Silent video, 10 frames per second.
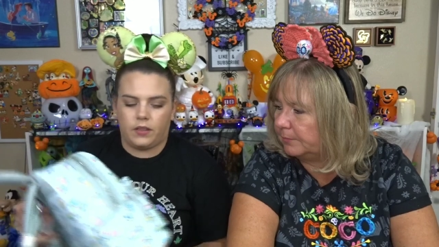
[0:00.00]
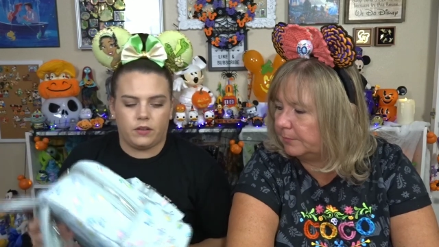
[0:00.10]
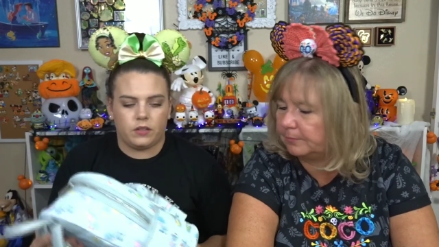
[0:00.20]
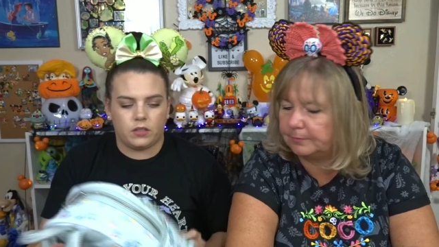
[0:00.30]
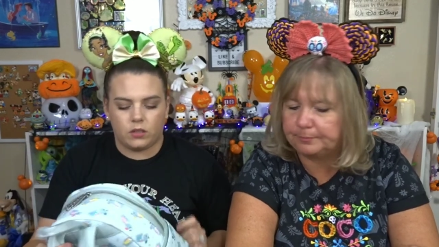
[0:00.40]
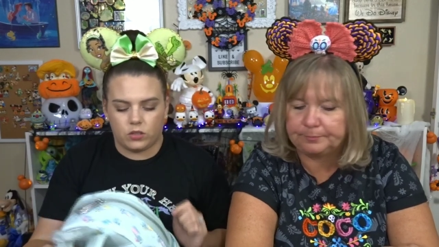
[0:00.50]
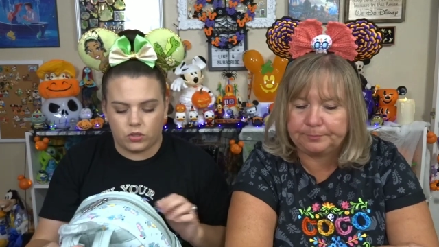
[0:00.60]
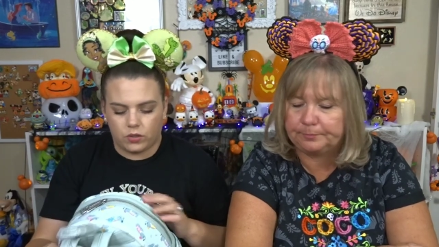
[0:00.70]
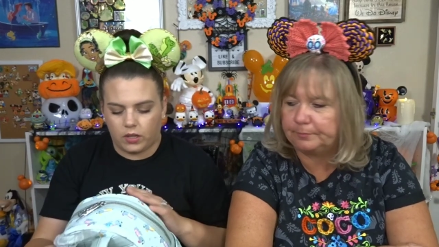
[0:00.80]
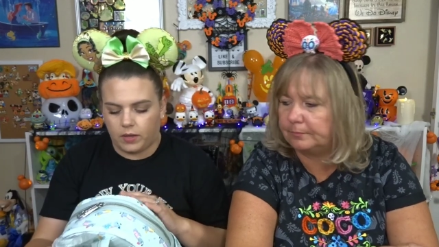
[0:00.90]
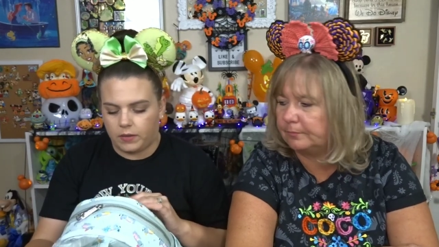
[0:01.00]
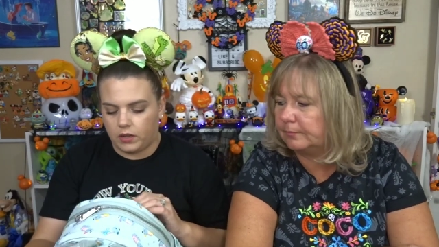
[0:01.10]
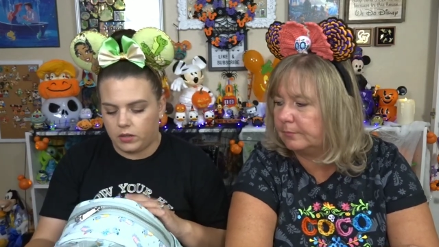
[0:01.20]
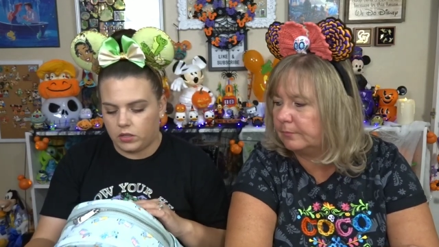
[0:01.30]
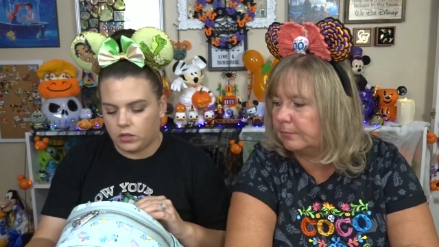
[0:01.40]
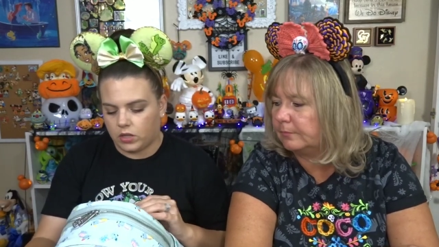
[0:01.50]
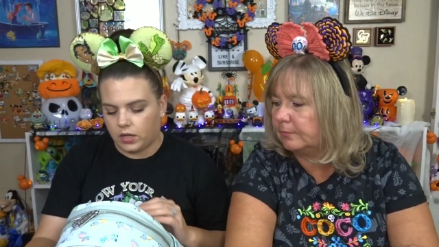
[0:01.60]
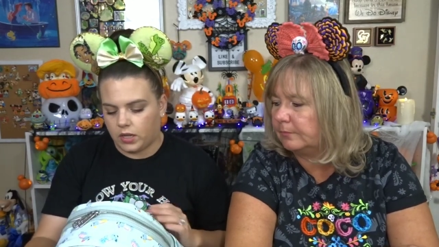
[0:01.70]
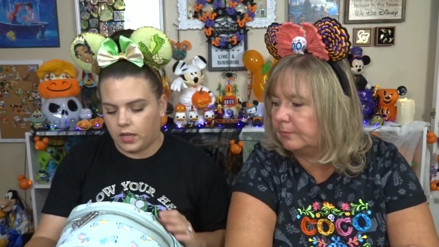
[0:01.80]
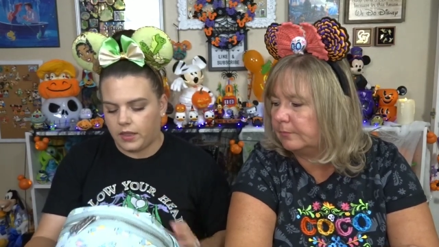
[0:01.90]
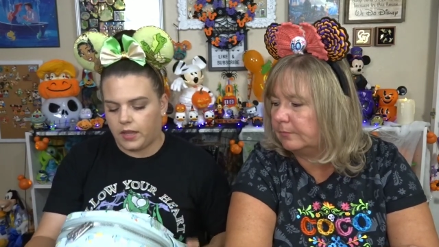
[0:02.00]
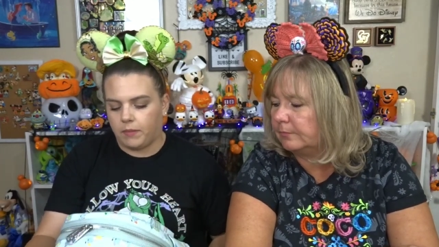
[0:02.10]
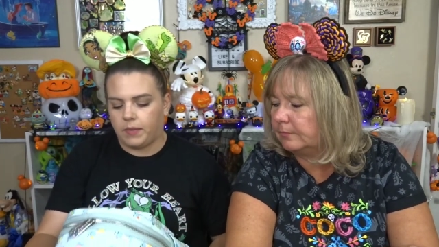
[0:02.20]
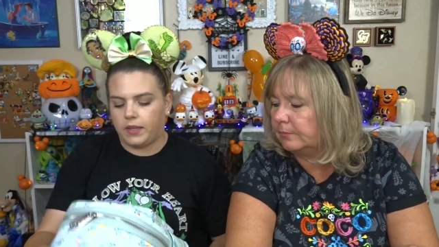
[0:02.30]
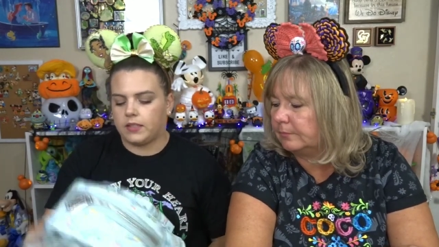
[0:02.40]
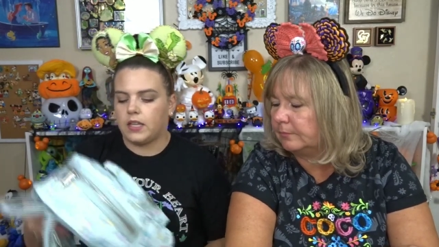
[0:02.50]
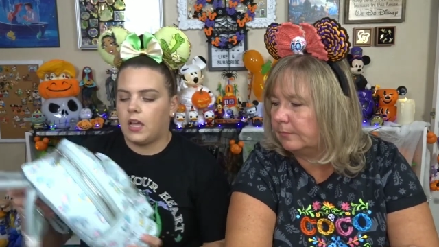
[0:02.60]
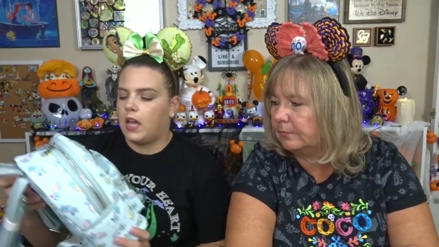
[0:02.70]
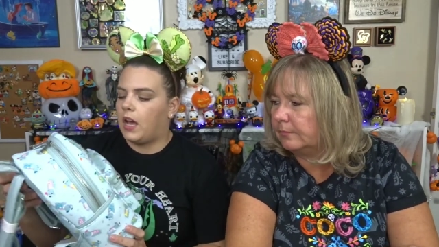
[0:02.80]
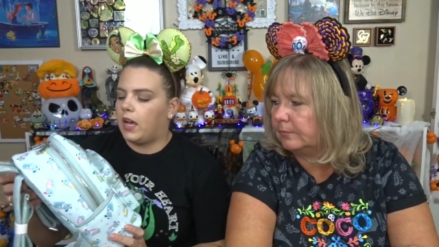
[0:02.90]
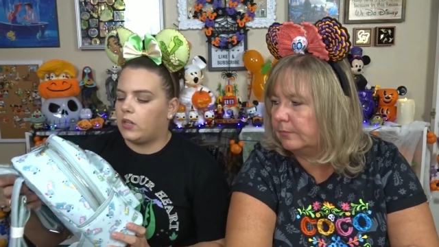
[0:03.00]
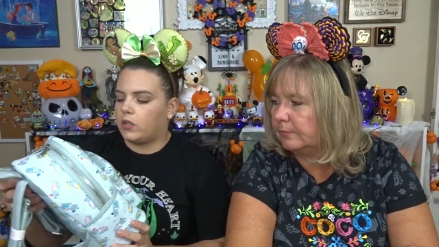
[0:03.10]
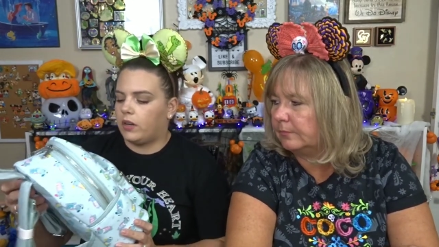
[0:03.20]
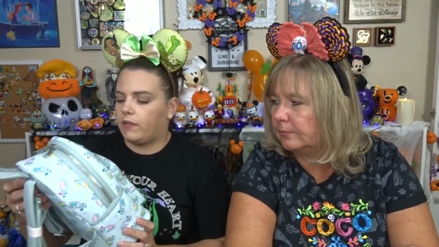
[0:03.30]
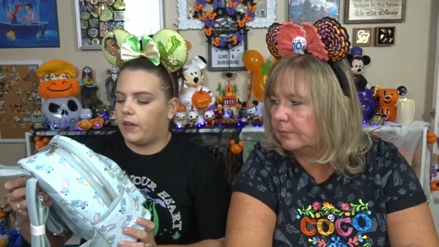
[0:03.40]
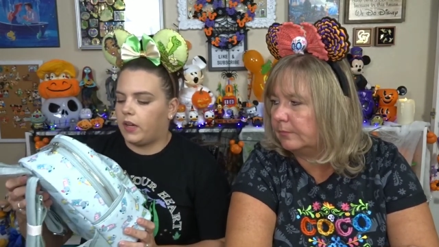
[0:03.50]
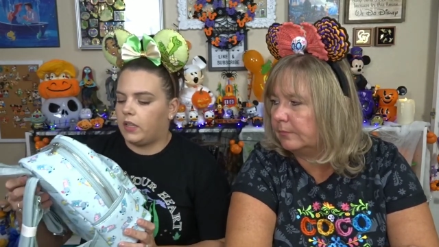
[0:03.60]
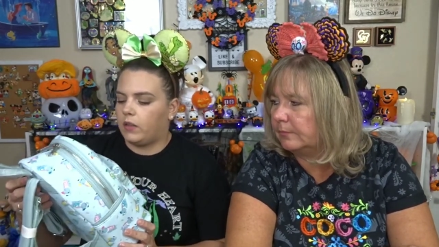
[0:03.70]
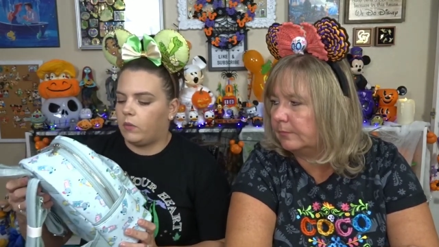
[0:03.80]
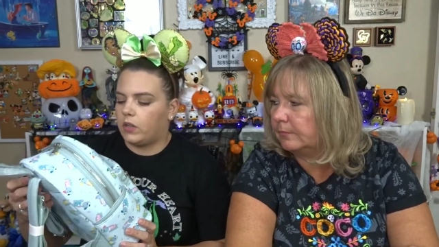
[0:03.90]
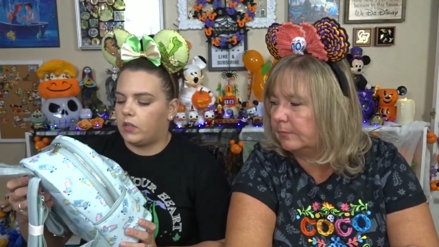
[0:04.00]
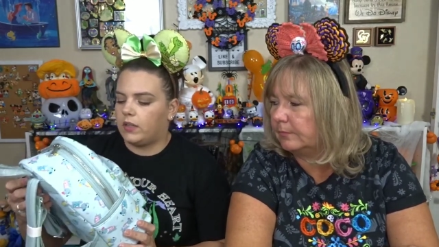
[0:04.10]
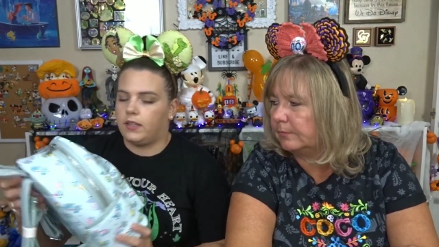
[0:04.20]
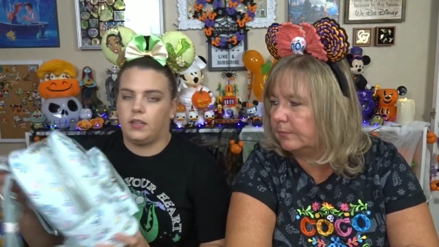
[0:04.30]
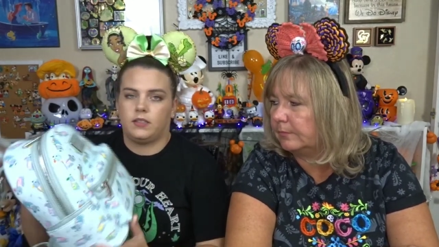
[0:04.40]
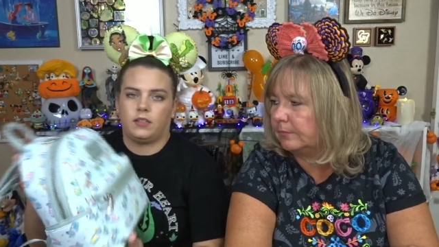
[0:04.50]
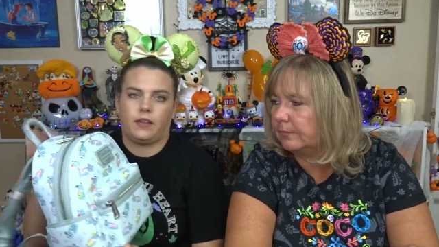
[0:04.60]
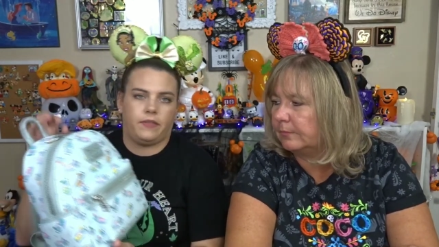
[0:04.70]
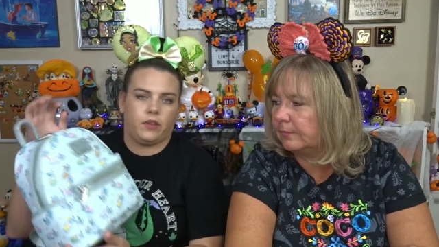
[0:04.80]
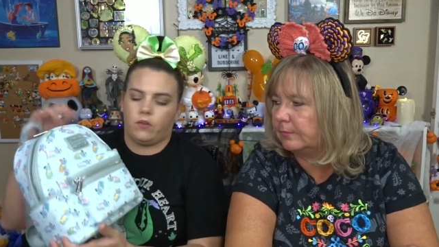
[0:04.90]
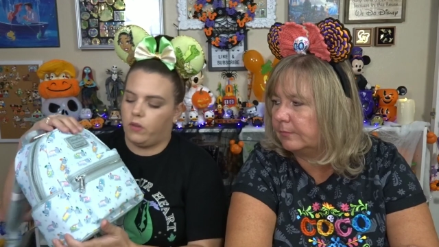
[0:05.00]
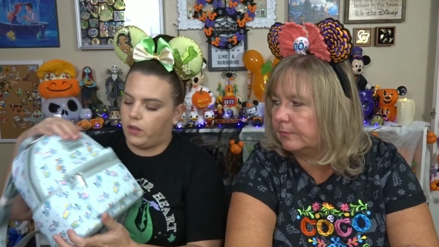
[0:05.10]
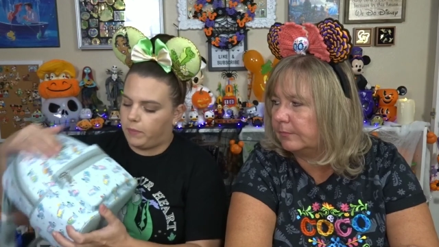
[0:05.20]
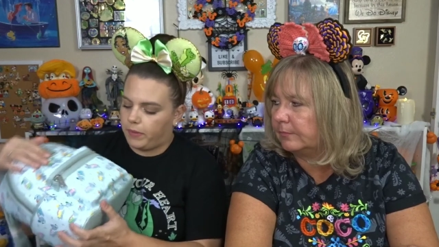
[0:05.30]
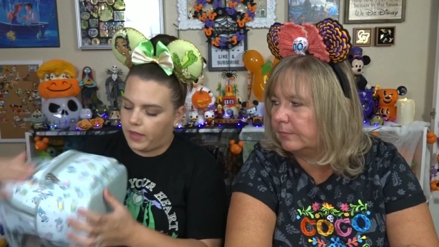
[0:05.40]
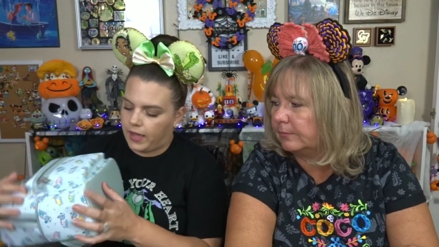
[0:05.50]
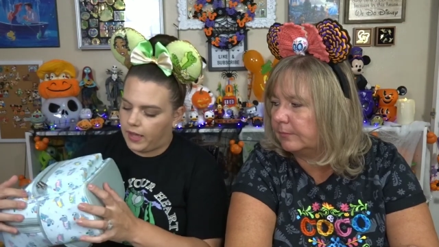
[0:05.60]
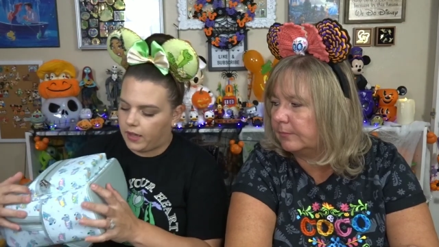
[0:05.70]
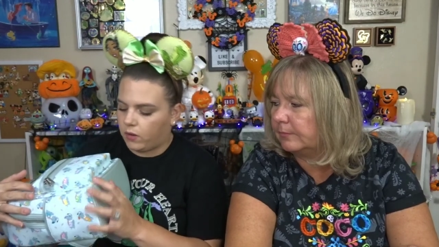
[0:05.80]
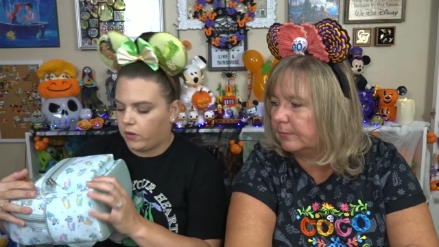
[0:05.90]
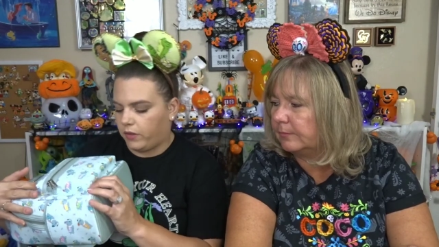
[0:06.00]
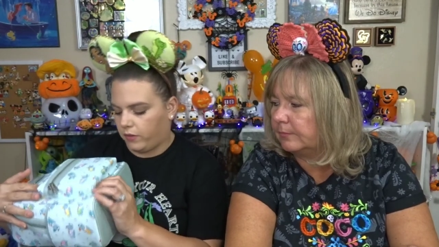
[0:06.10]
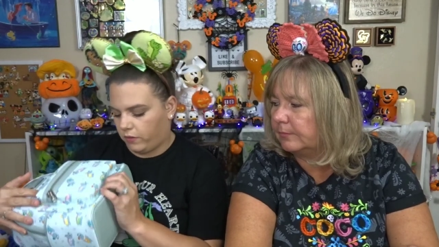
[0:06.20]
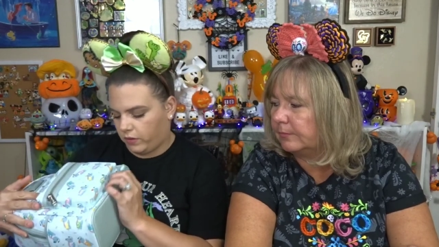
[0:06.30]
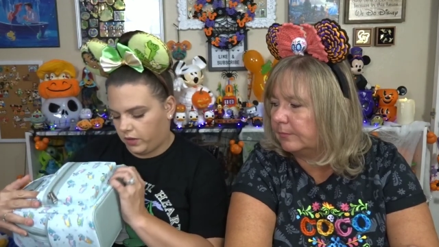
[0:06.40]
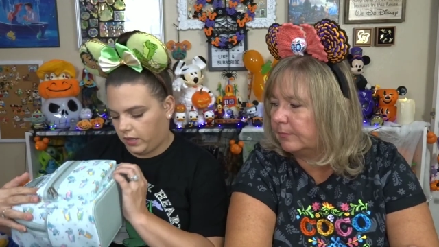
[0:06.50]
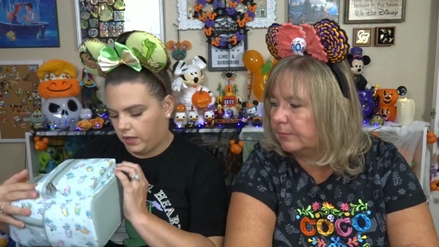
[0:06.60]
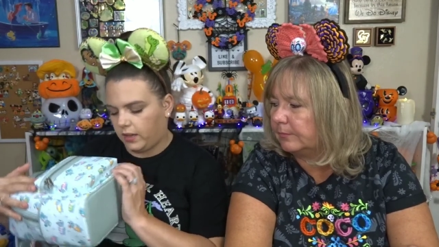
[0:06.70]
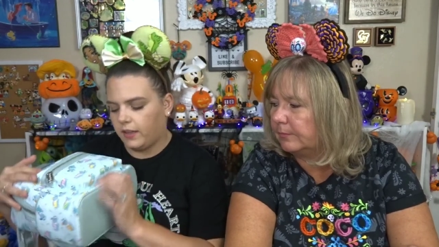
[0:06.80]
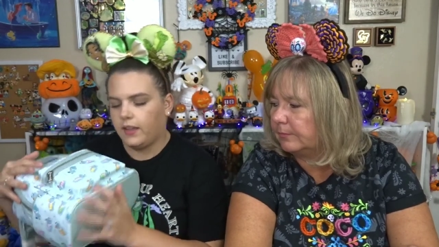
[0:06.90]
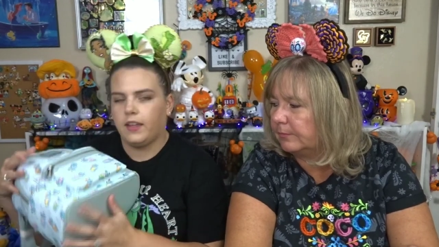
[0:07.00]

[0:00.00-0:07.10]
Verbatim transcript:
Speaker 1: there is a little string. I, I'm just going to cut that because I tried to find the one that doesn't have the crooked plaque or the crooked